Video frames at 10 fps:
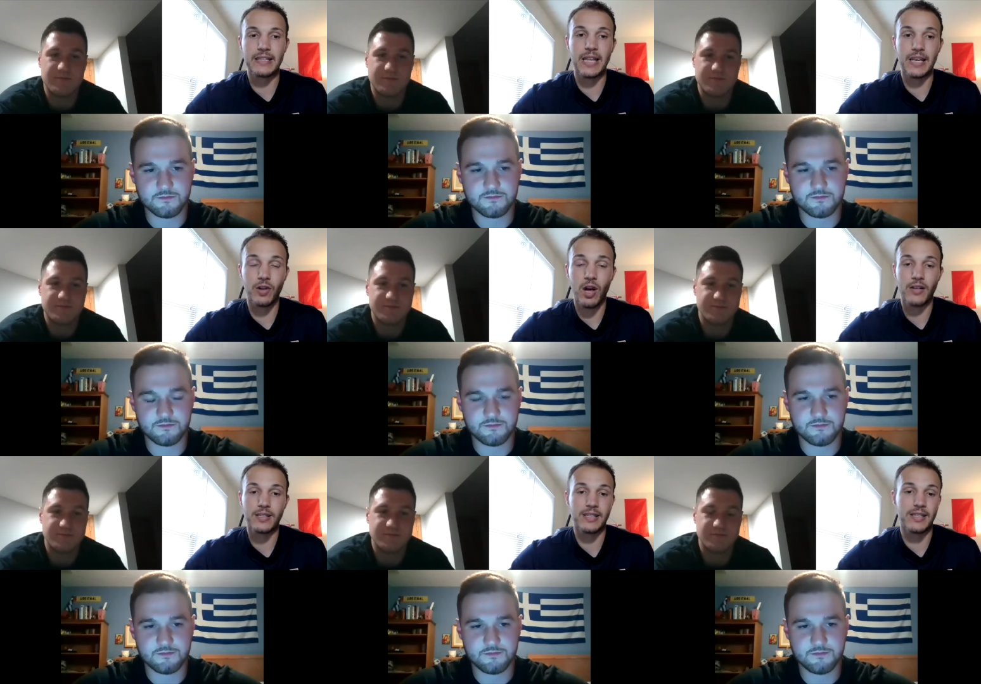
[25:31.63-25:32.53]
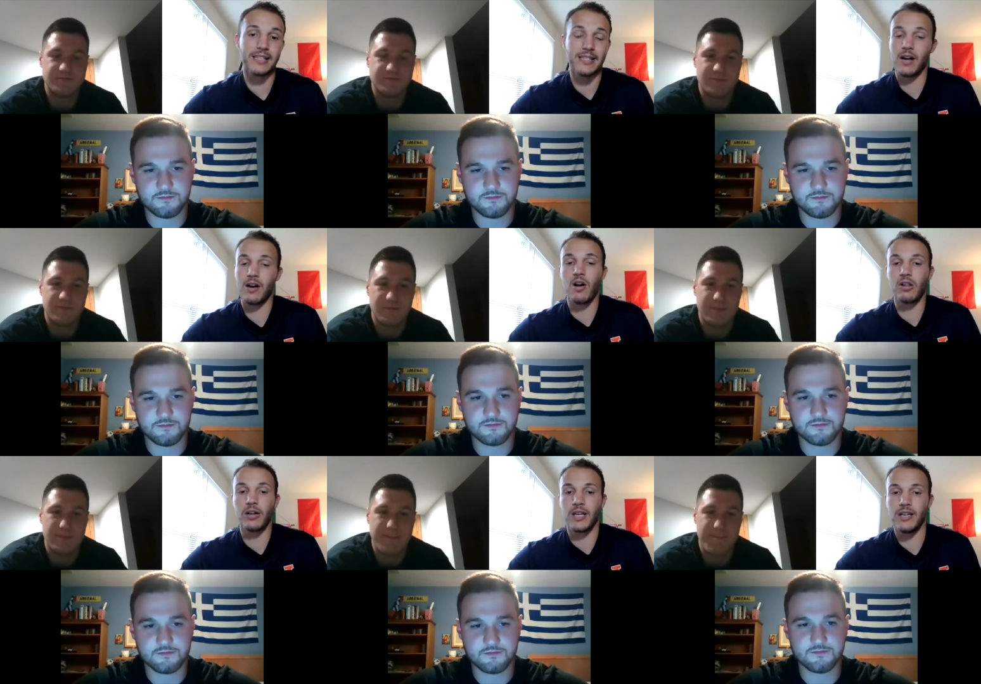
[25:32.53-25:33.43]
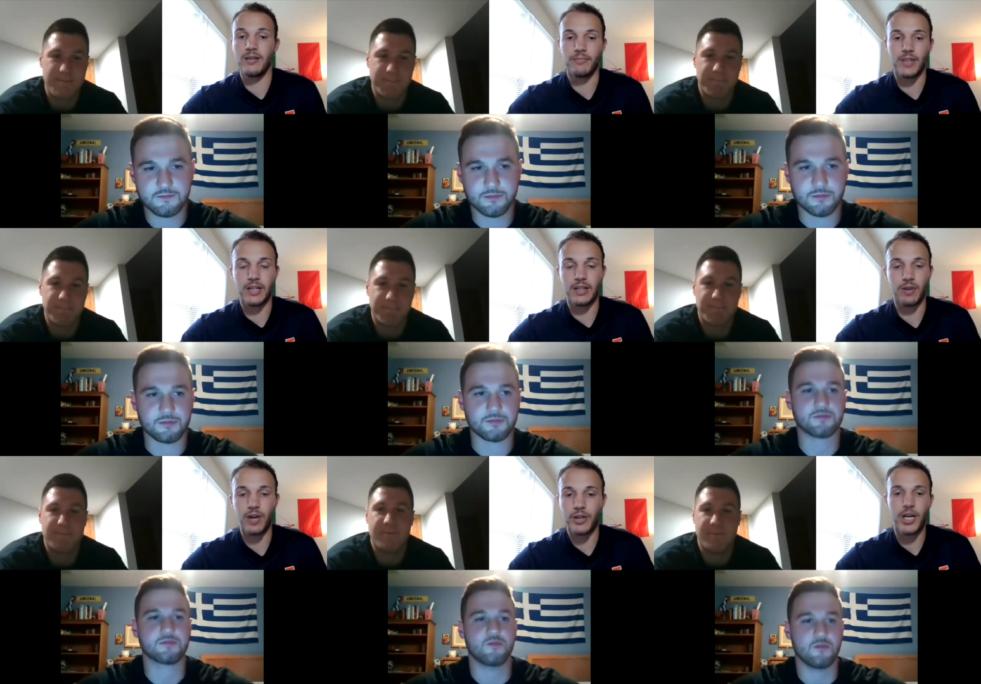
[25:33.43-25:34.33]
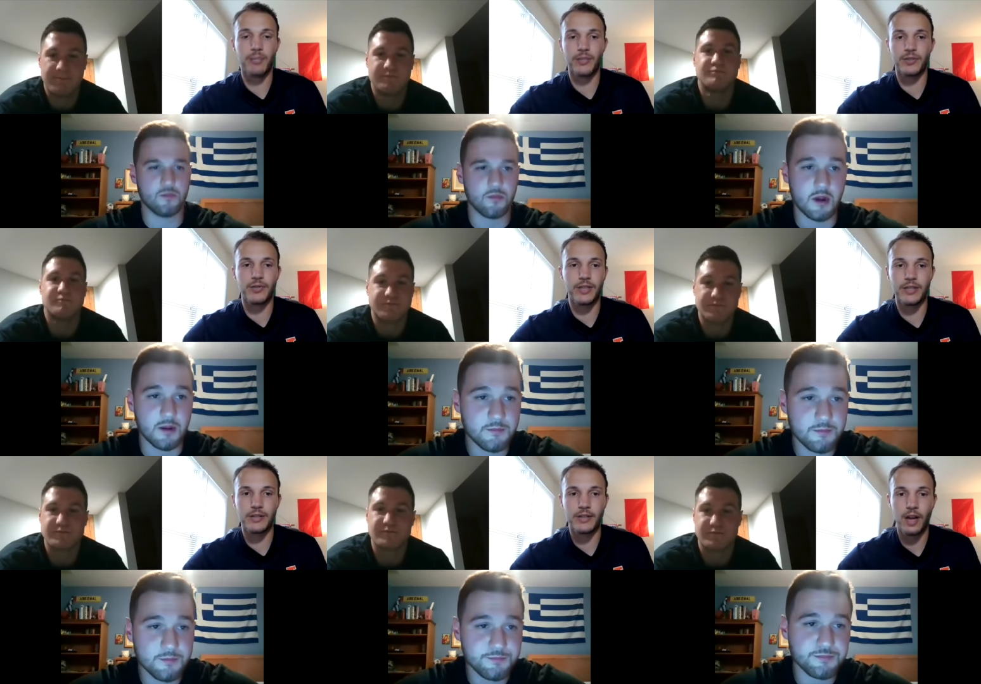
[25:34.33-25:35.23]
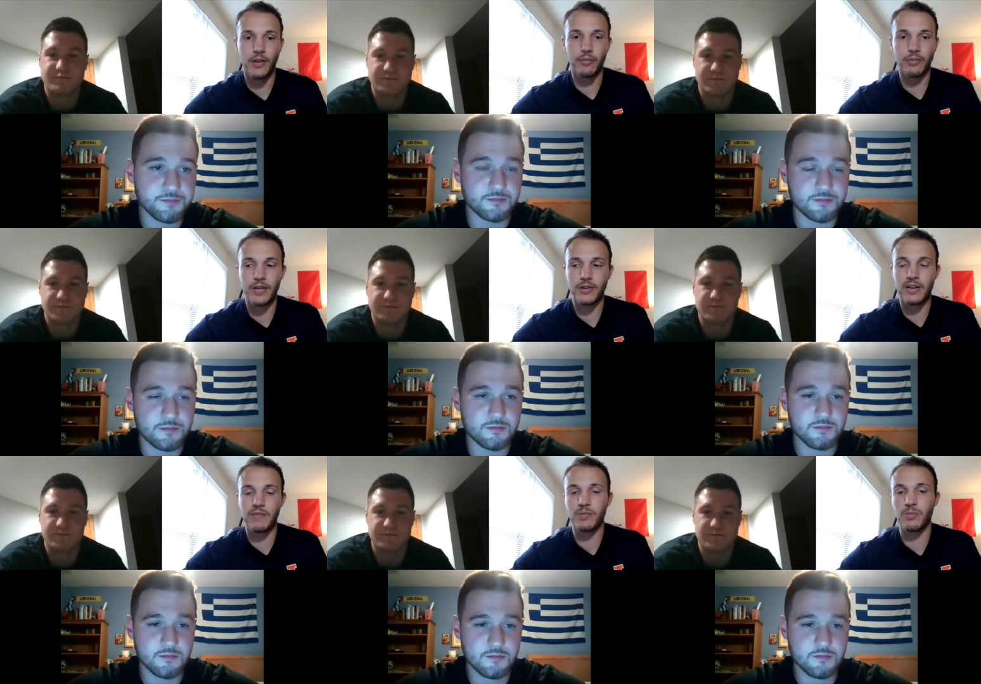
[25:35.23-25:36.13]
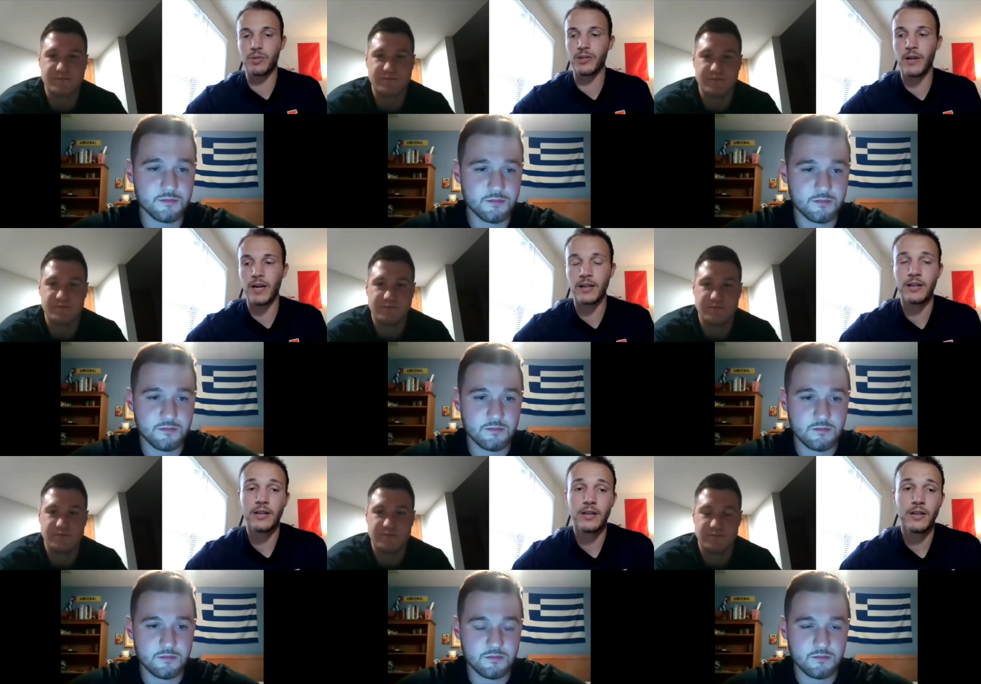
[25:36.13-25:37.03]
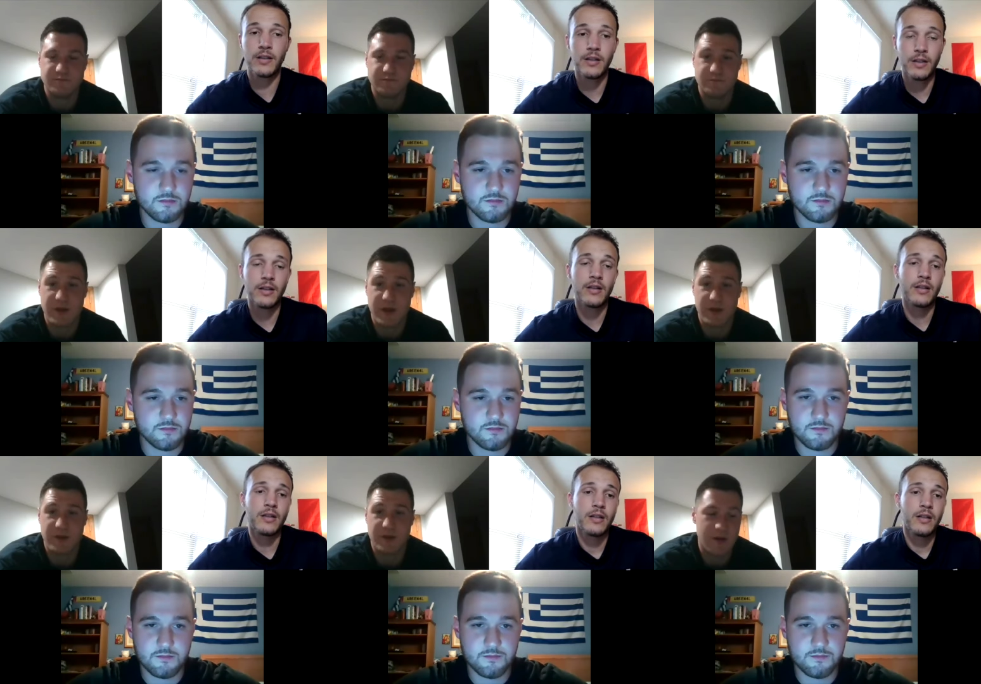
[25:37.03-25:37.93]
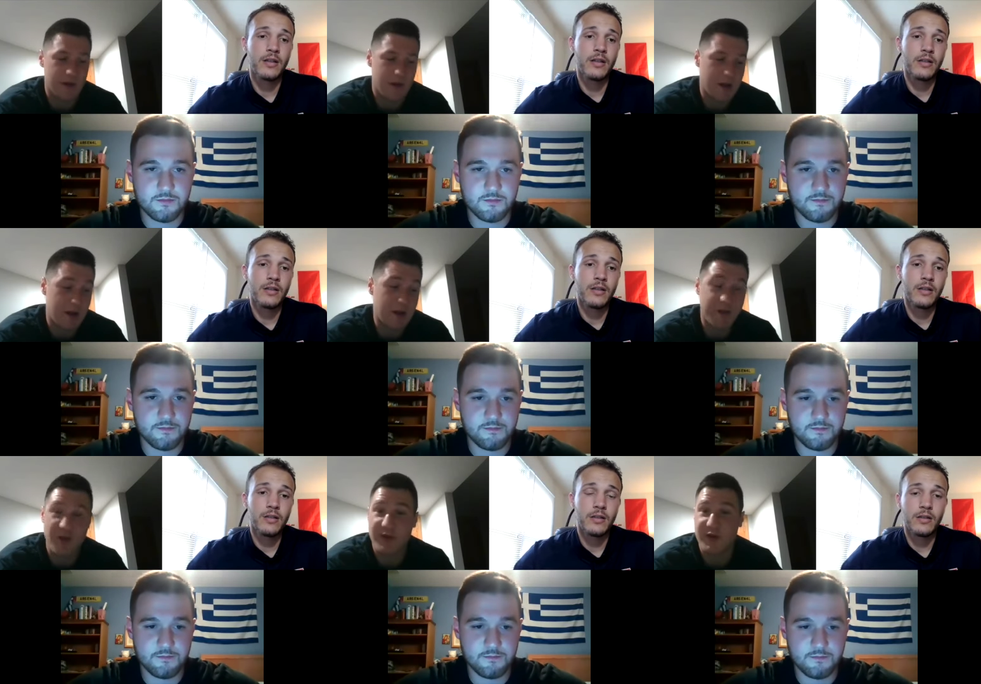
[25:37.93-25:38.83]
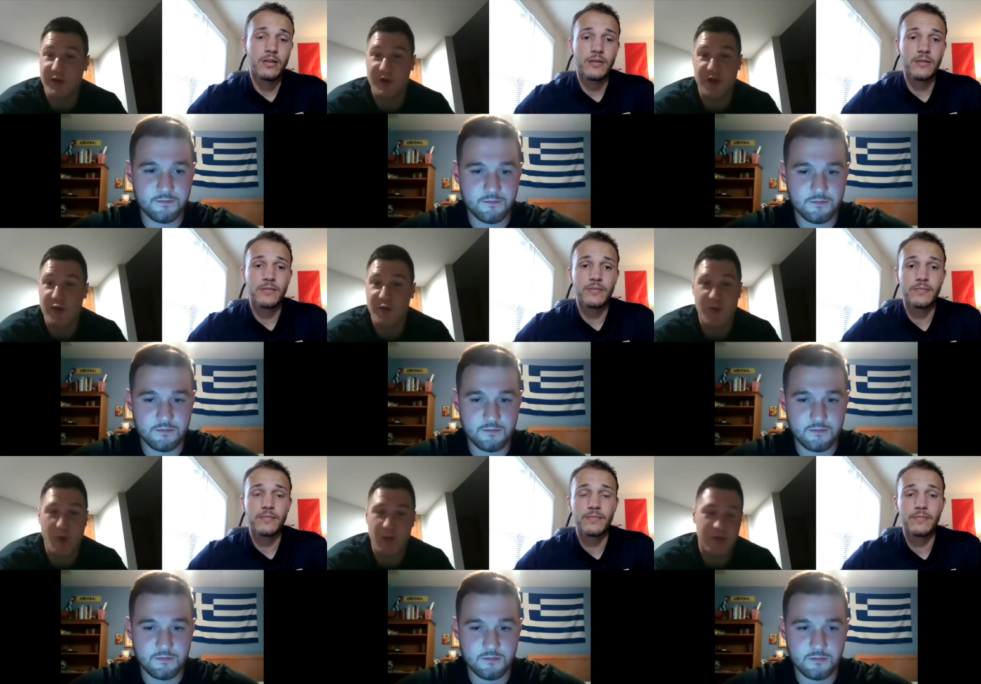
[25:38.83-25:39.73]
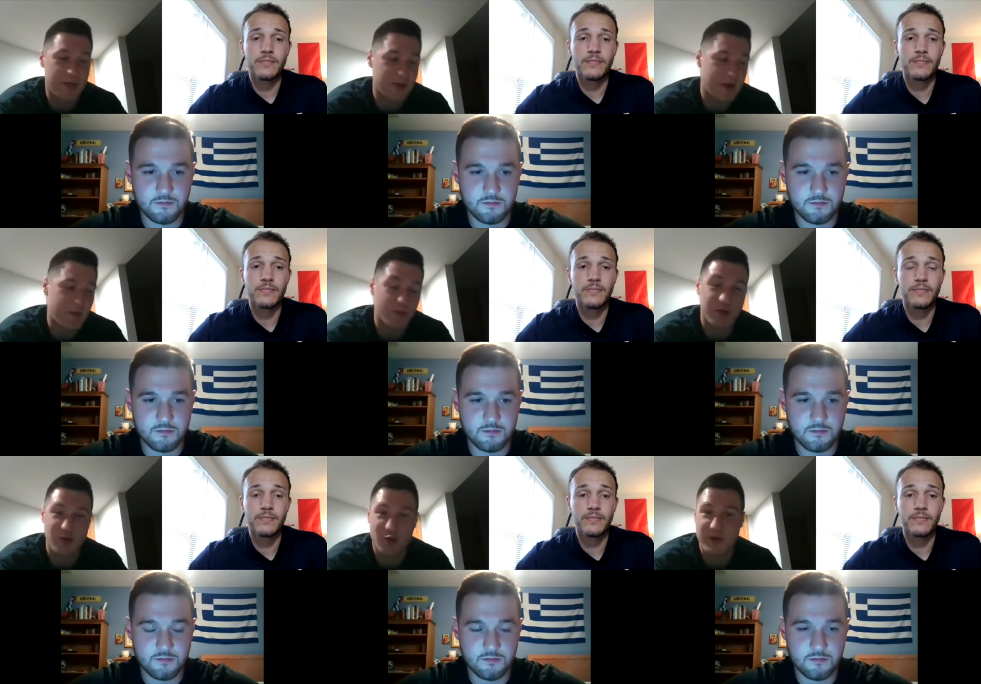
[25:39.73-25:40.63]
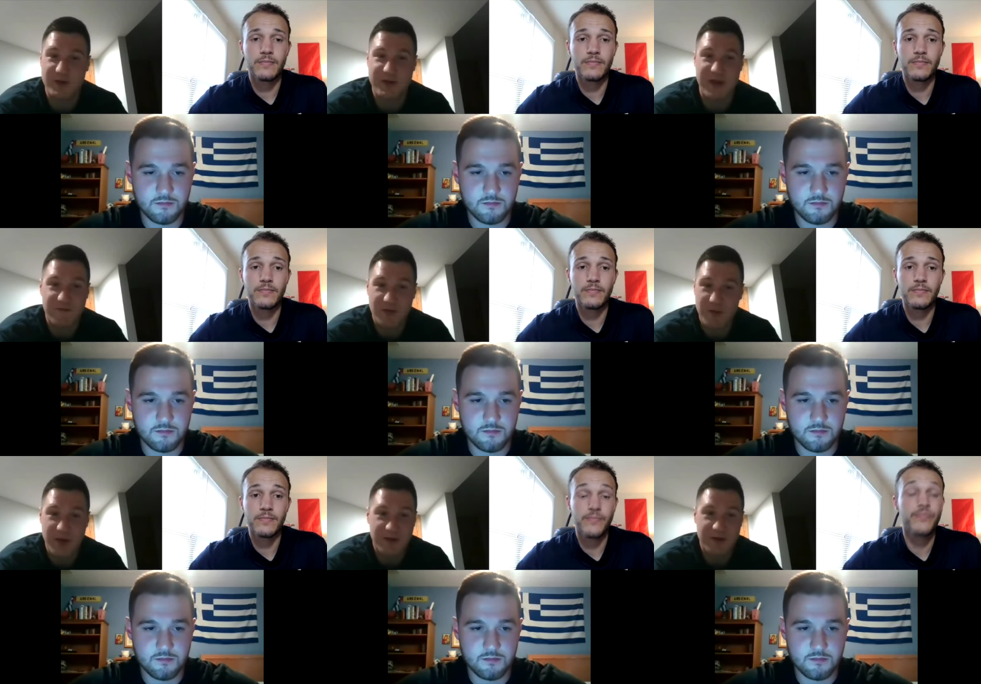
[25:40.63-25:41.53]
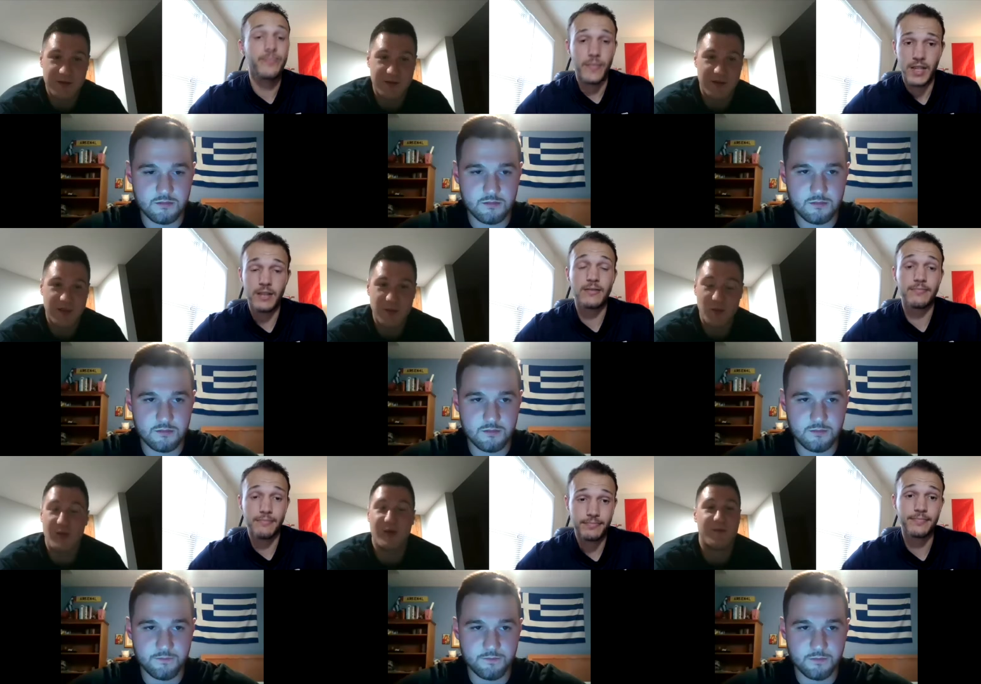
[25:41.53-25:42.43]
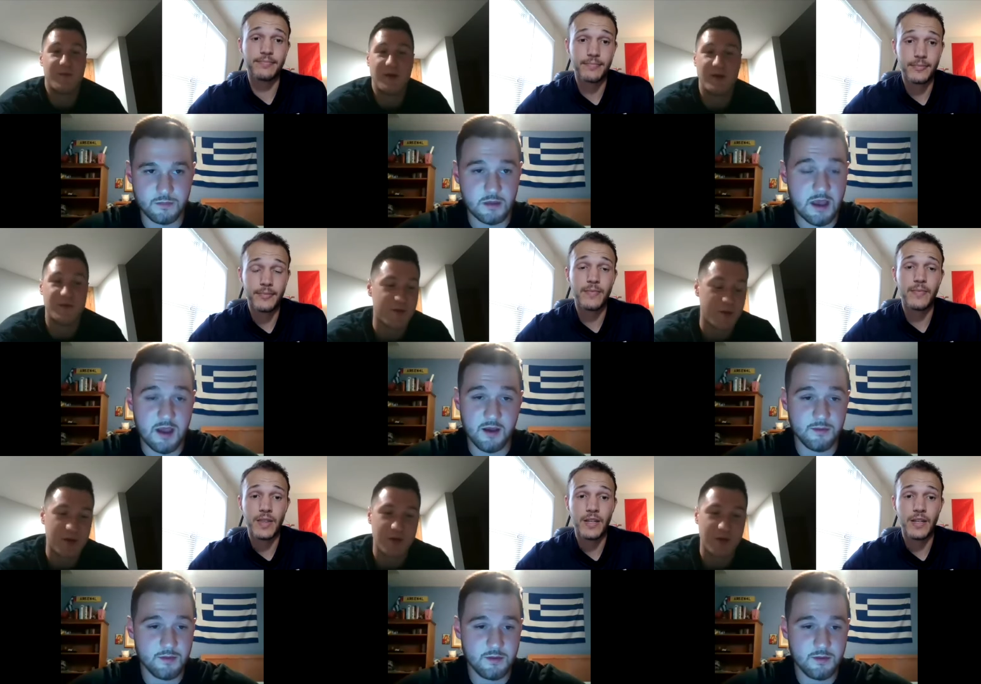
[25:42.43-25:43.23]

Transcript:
Speaker 1: that they lost, and that's not all on him. Like there were other opportunities, other other times to put it away.
Speaker 2: And and I thought the another moment in the game when Yuri saved the pen, and then what Benzema yeah. what